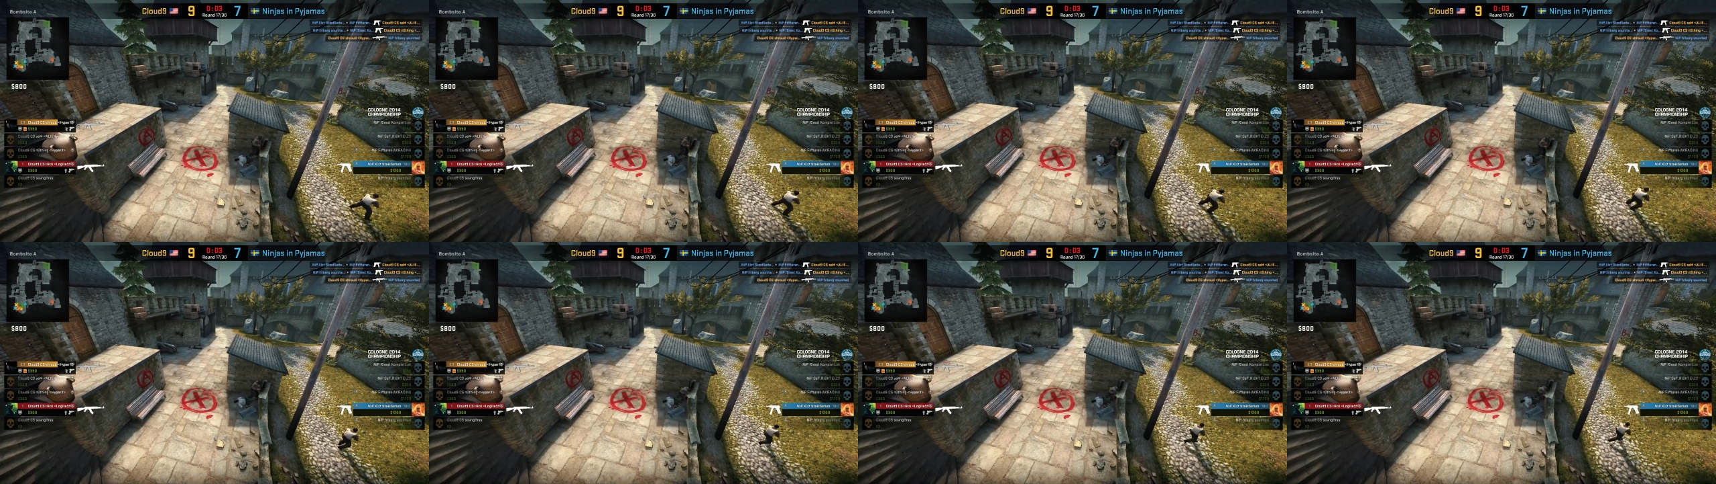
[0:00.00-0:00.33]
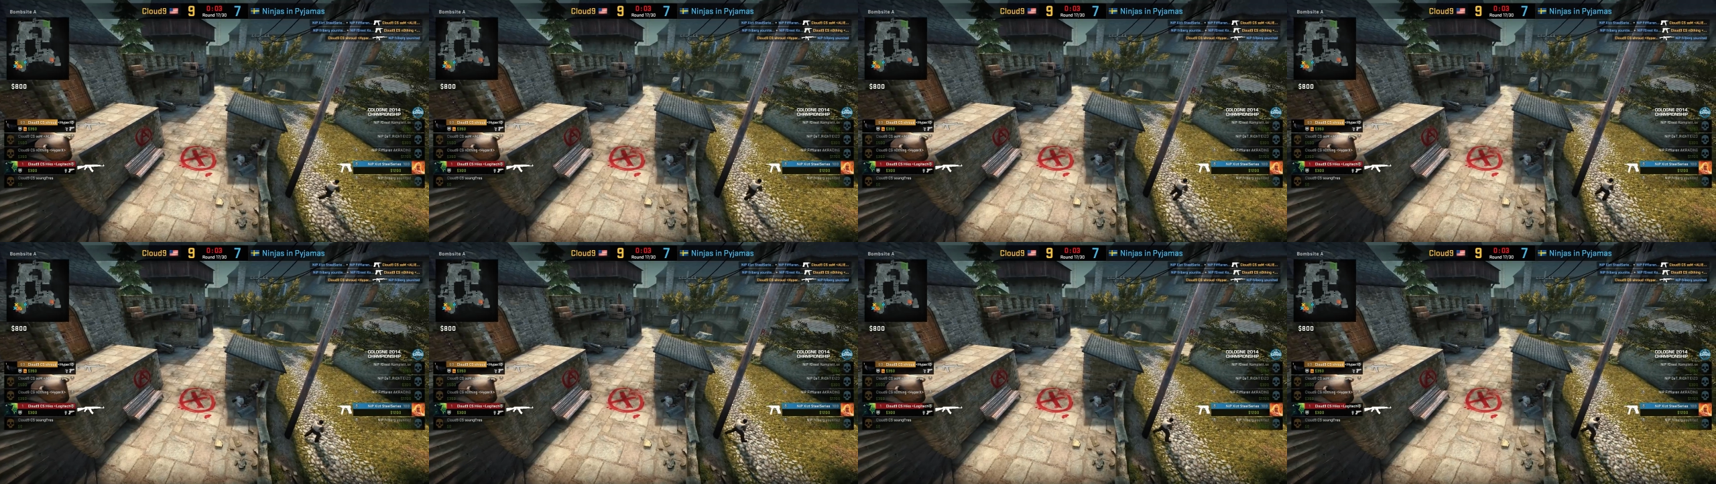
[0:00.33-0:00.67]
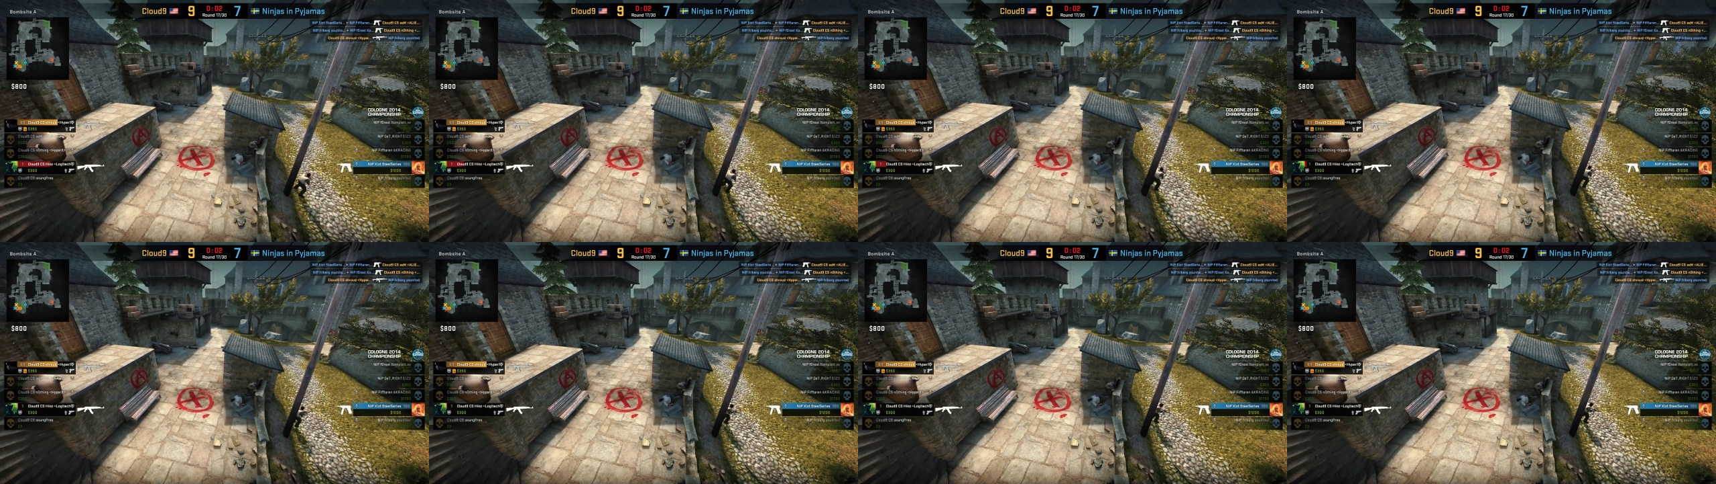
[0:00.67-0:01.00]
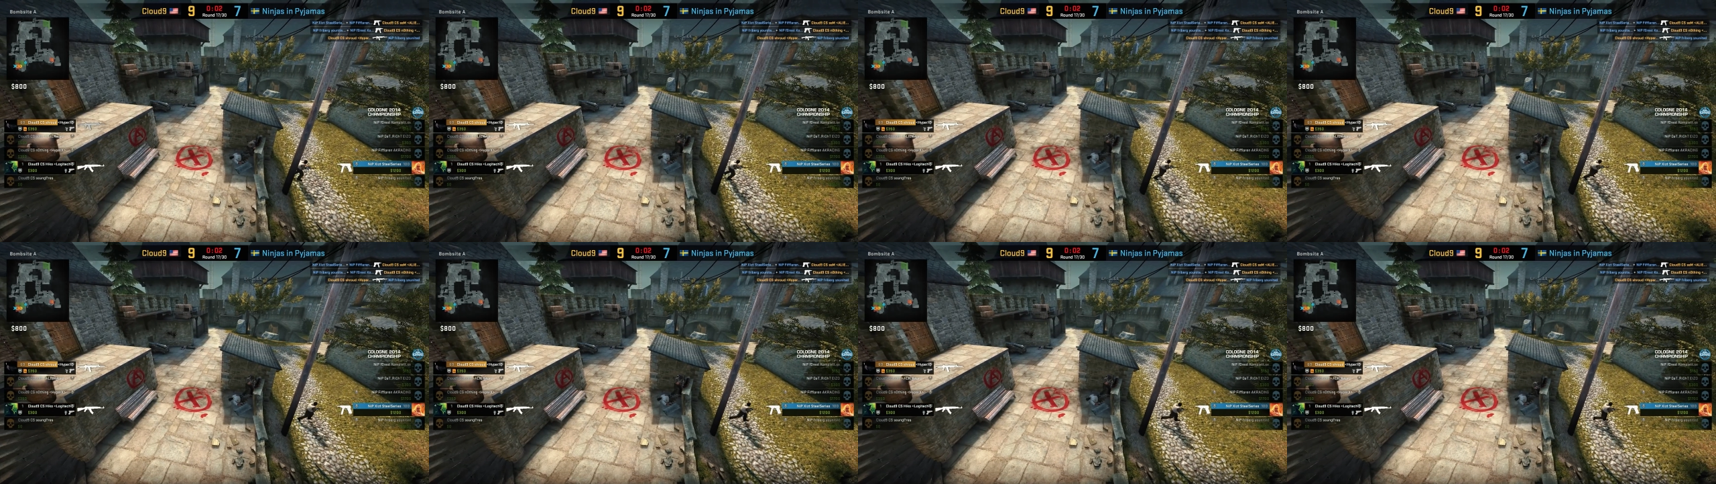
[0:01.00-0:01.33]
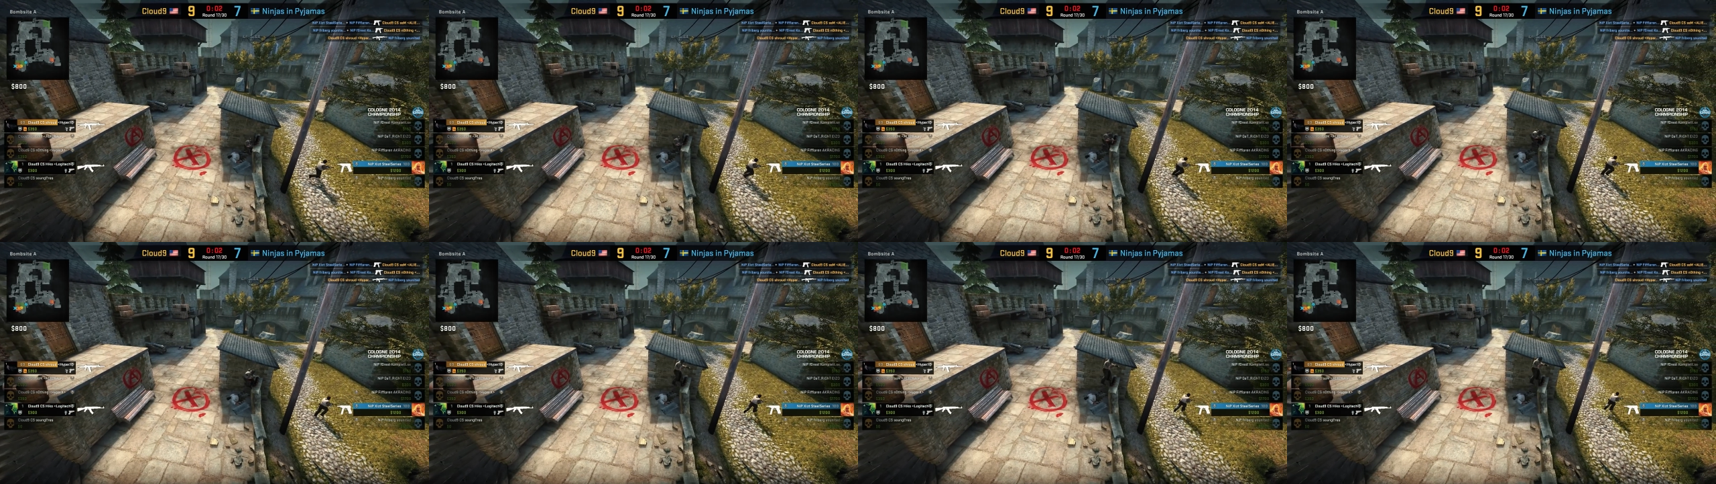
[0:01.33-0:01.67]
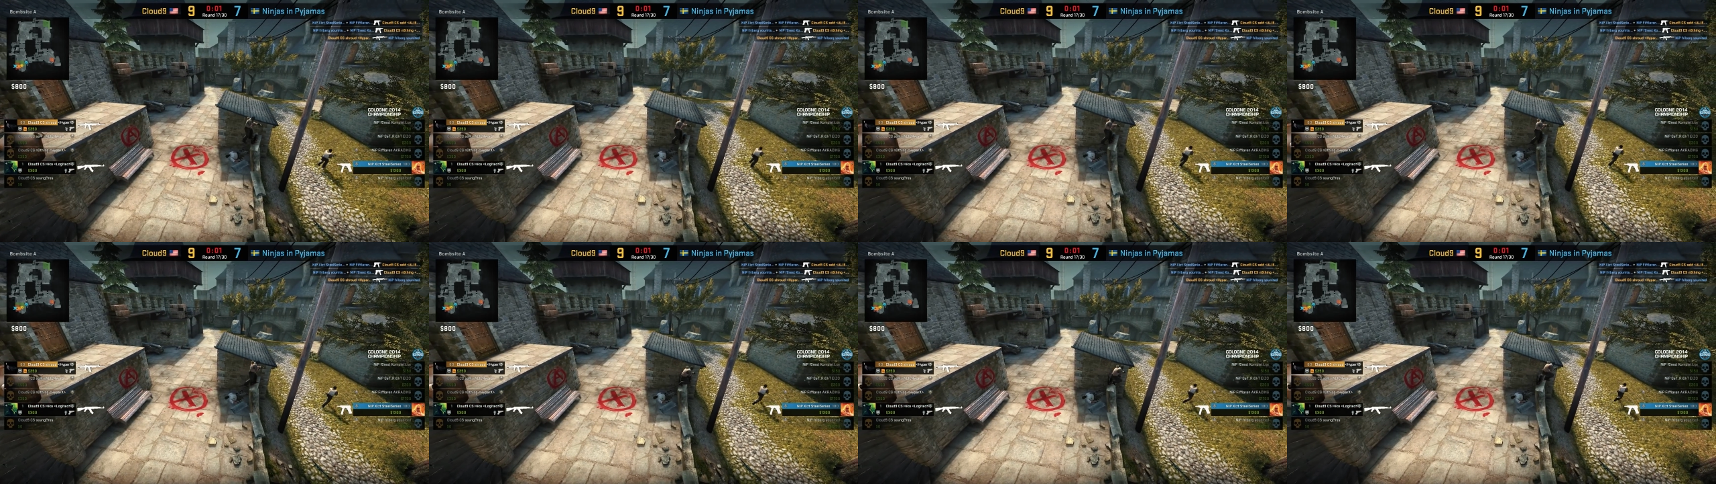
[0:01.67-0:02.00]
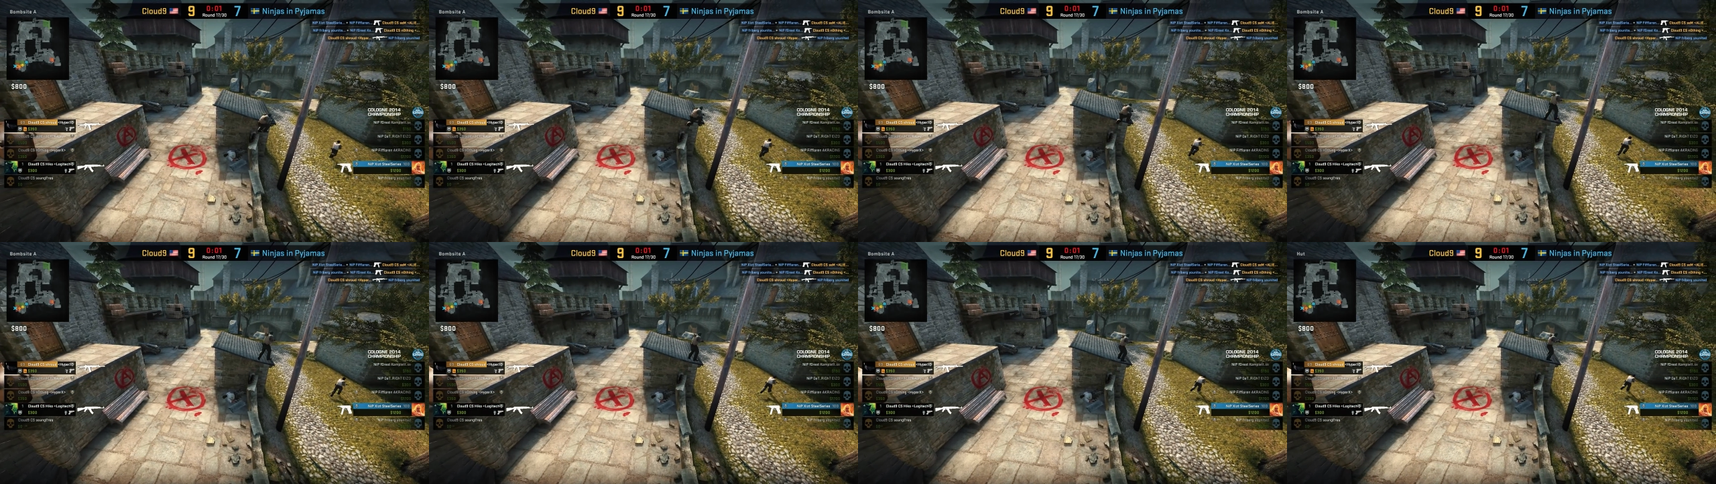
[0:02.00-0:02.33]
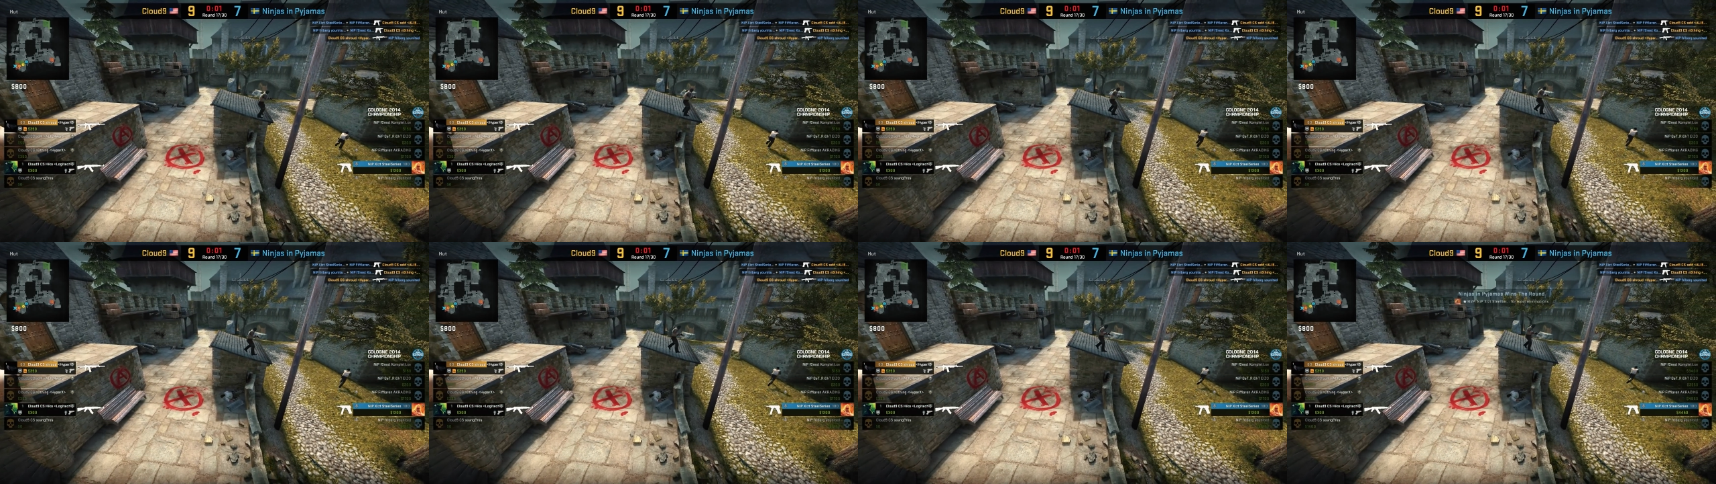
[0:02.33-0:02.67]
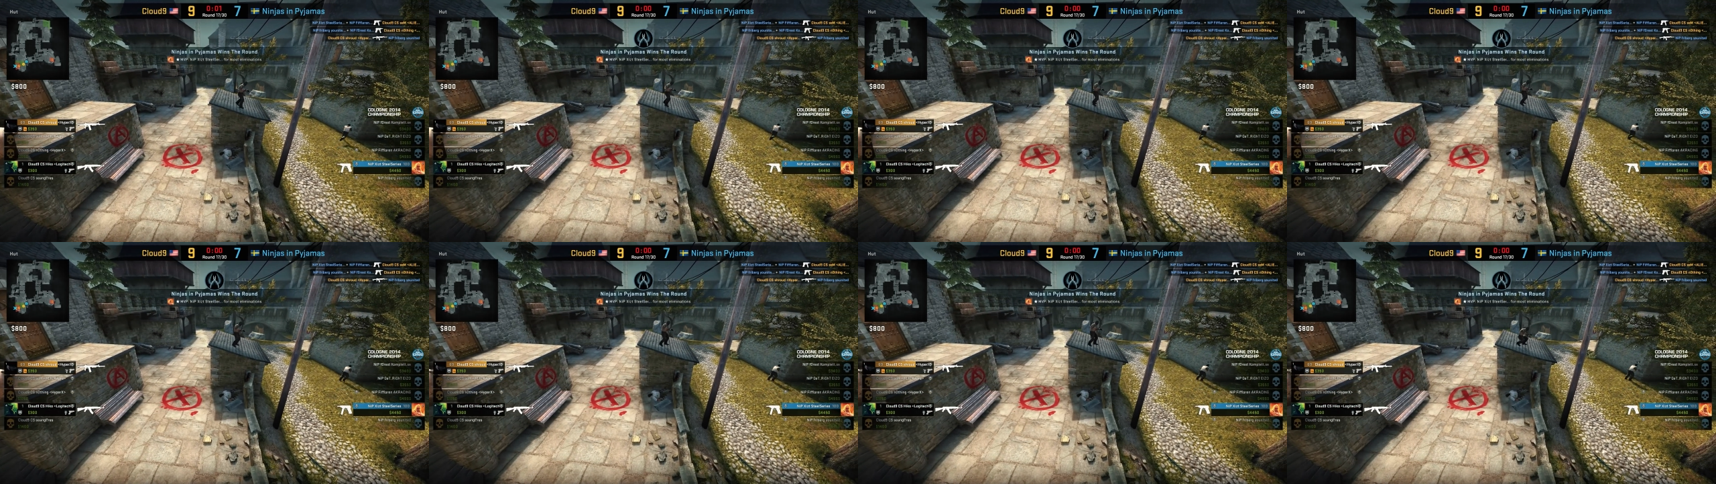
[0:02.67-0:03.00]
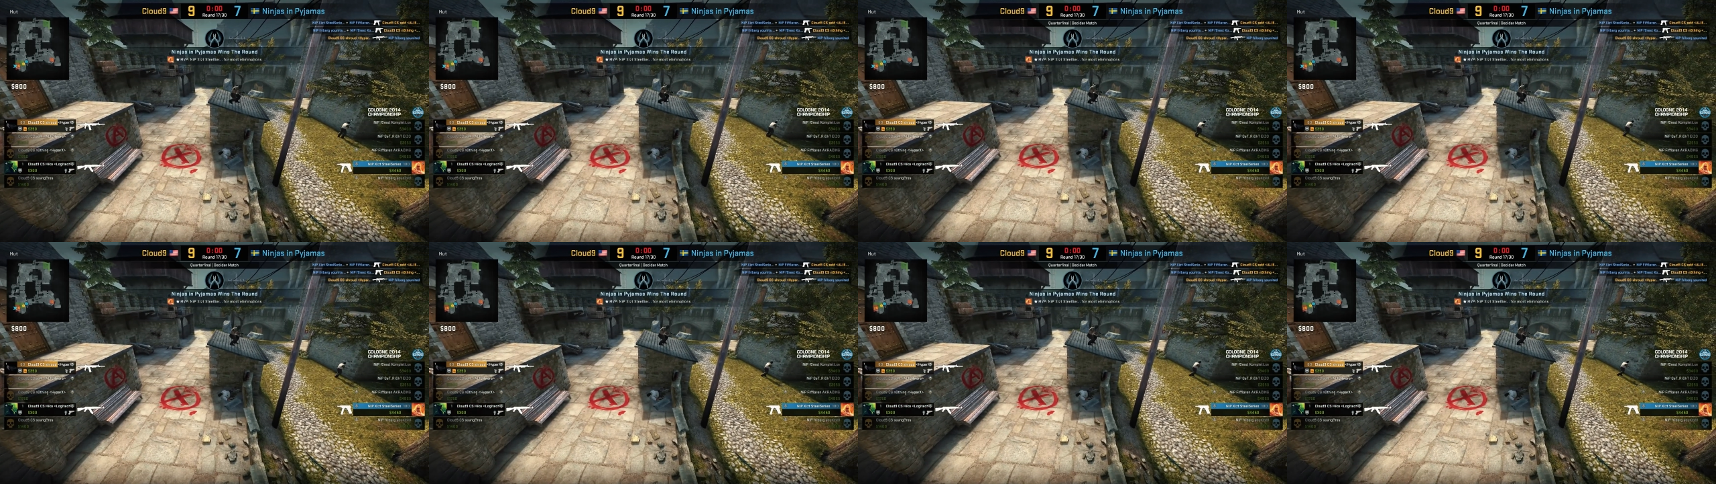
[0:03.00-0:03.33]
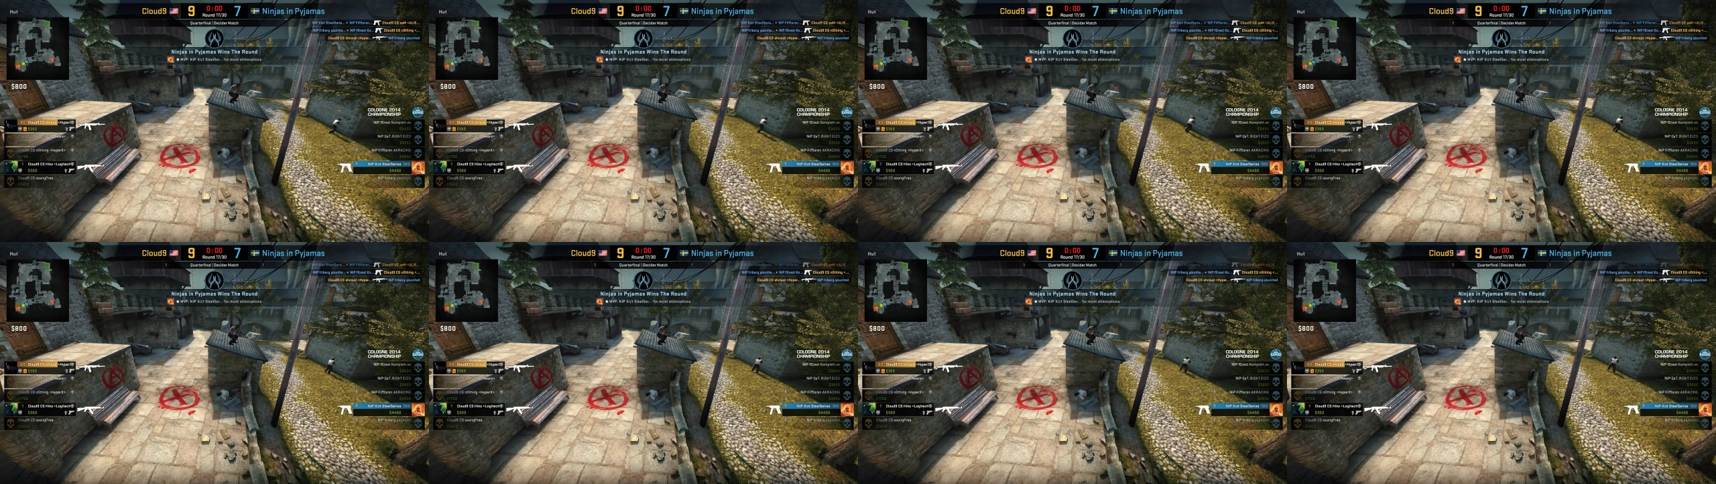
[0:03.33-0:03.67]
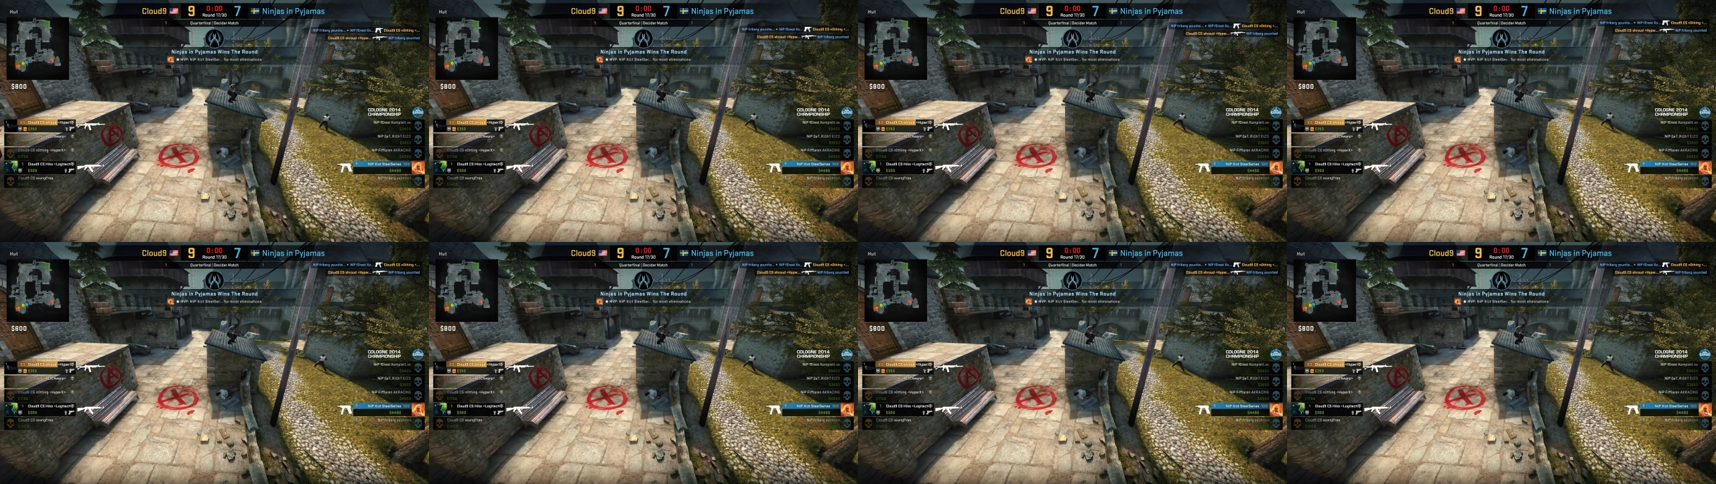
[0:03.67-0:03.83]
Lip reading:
(no speaker visible)